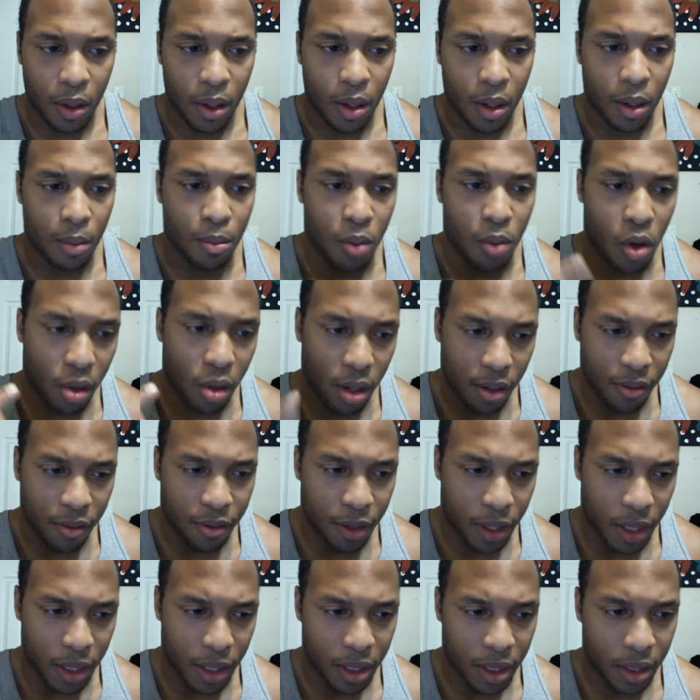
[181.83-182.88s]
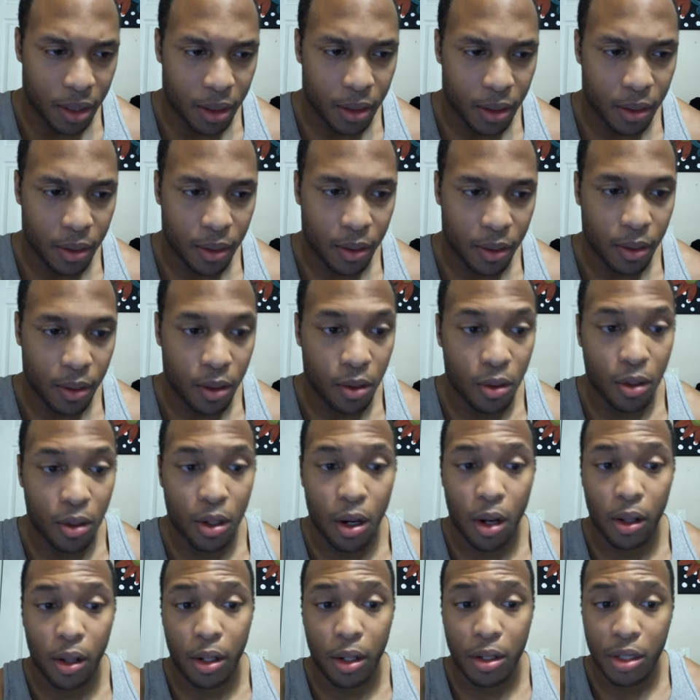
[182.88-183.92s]
More of us who
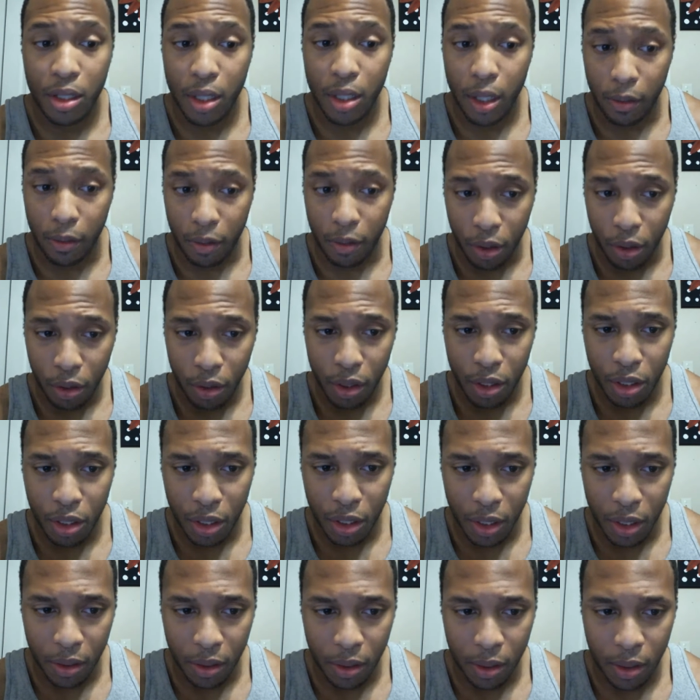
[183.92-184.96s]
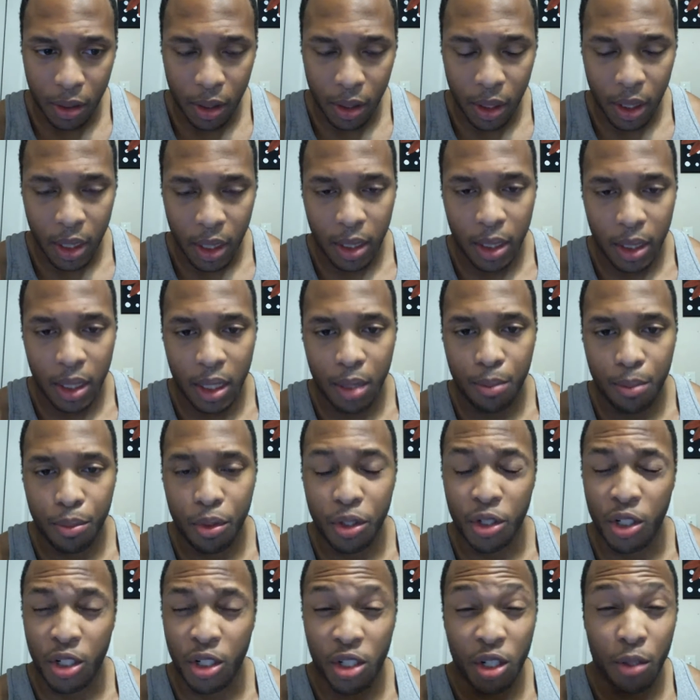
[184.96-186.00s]
call ourselves Christians need
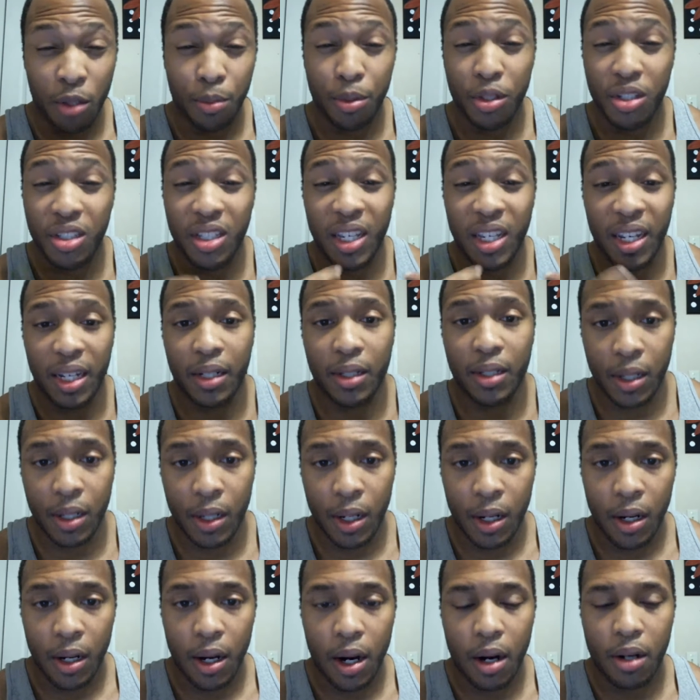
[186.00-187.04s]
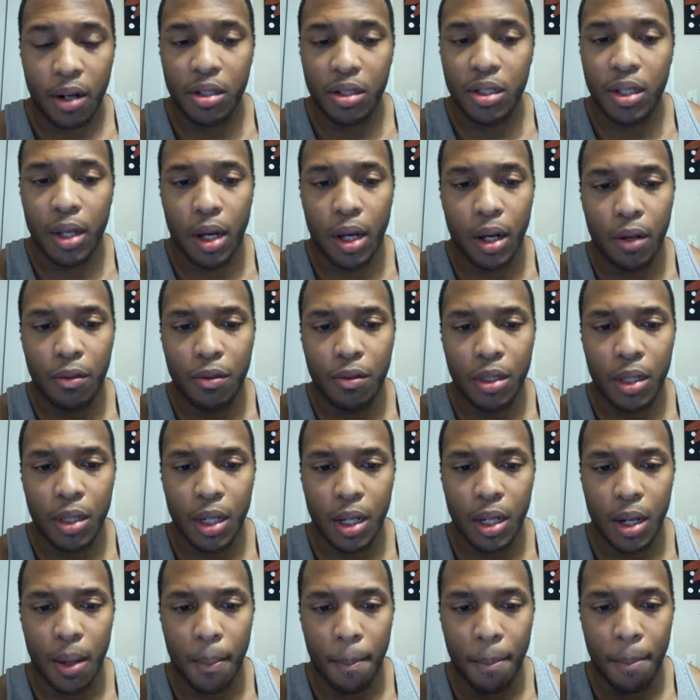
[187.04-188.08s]
to present ourselves in
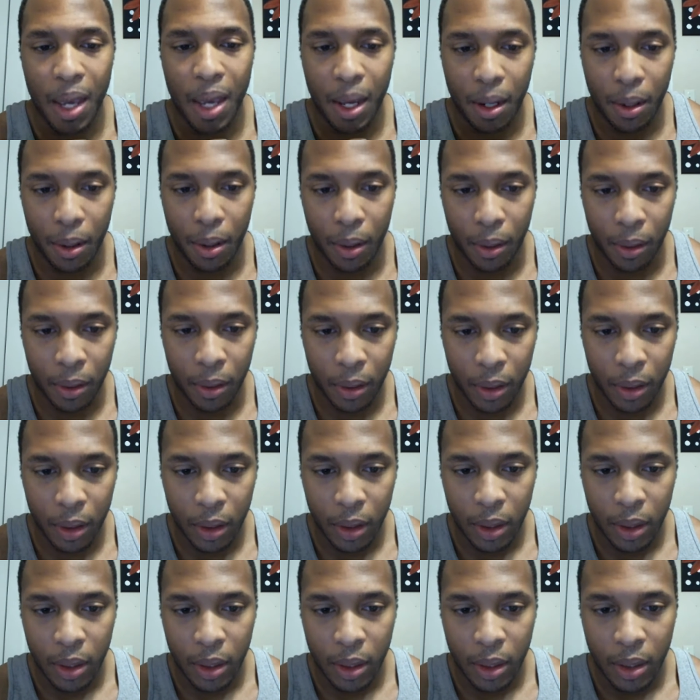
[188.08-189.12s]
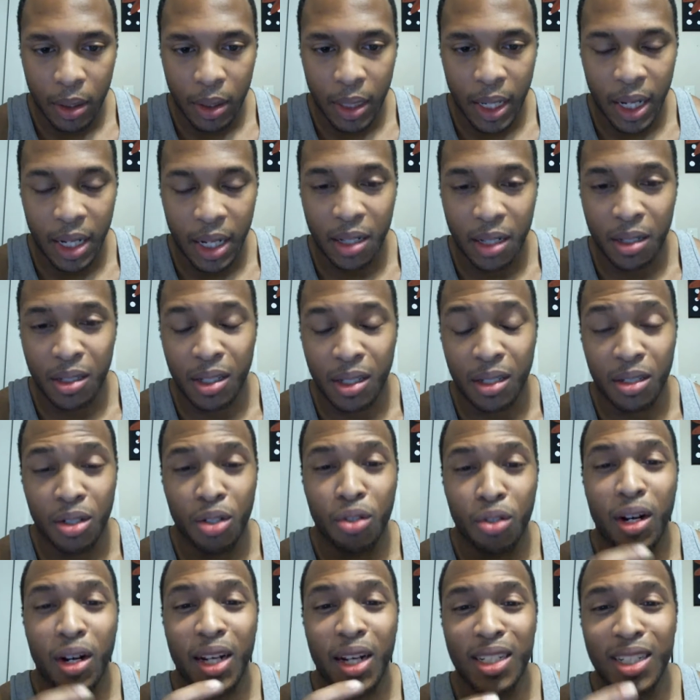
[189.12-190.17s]
a manner that is as
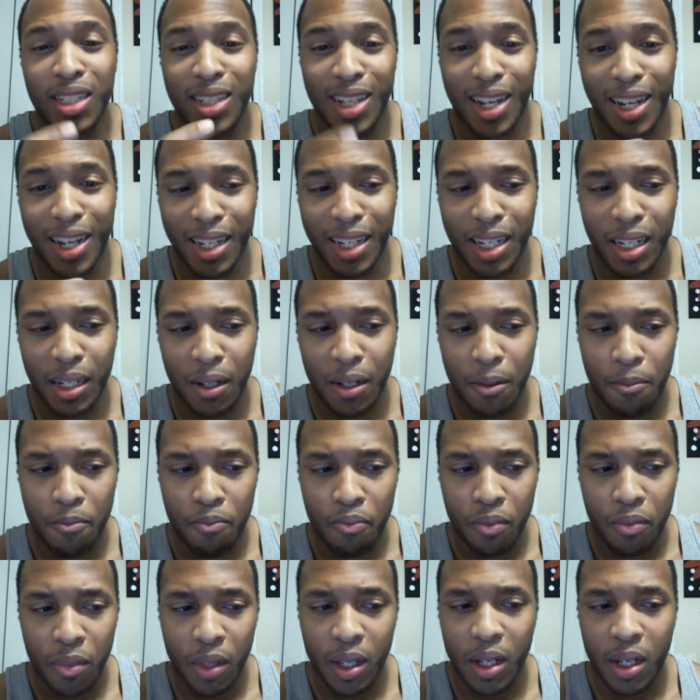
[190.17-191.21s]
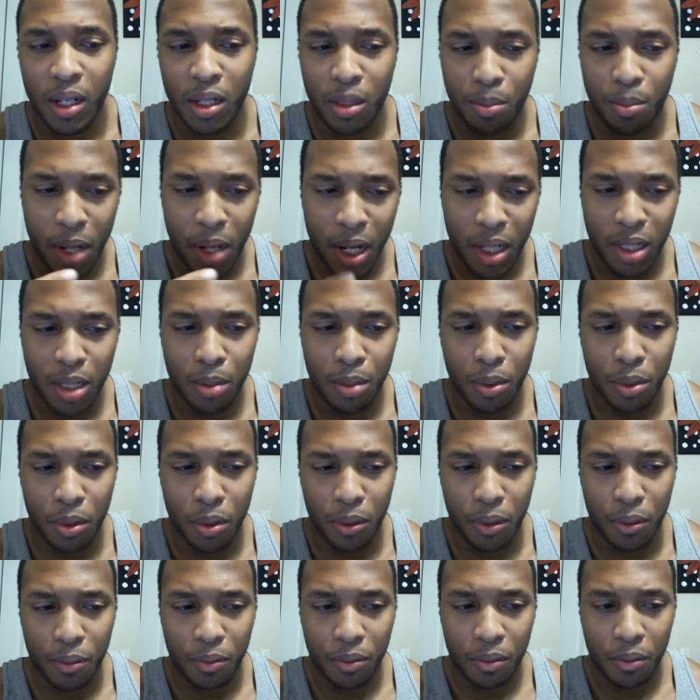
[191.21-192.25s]
Christ-like as possible.
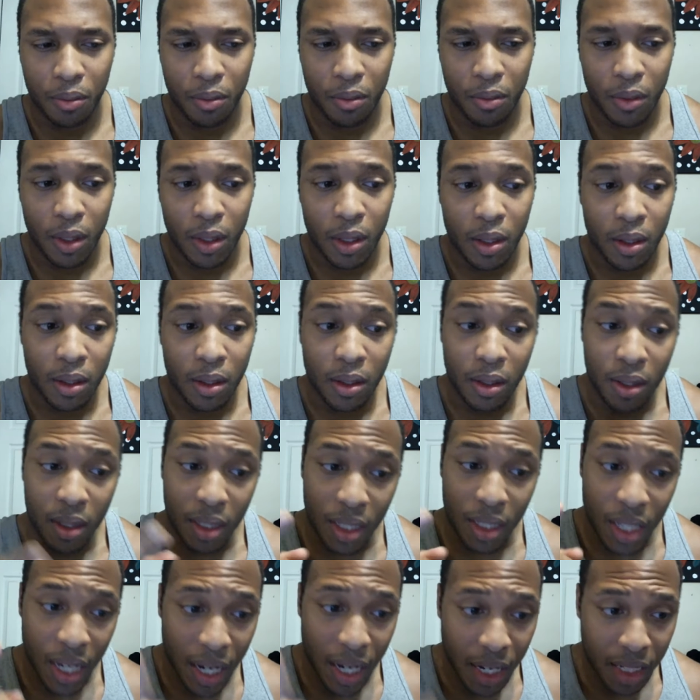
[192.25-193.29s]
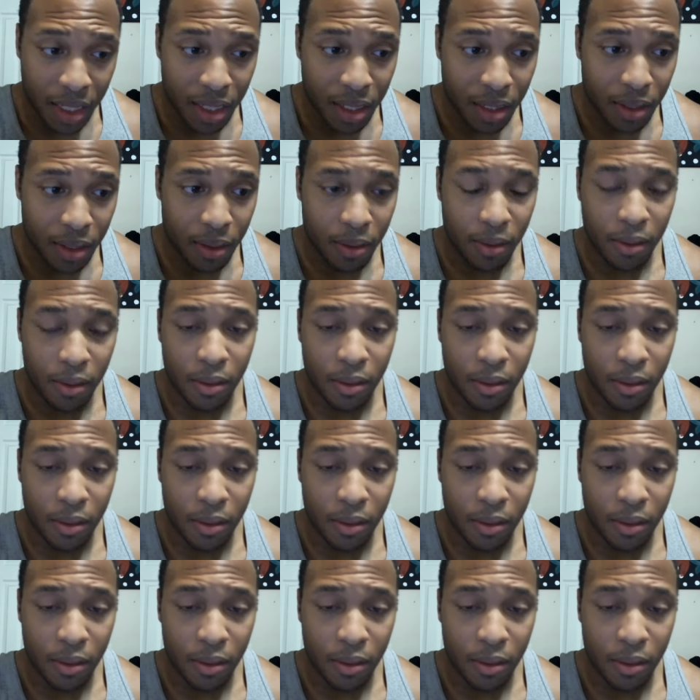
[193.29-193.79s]
Yes,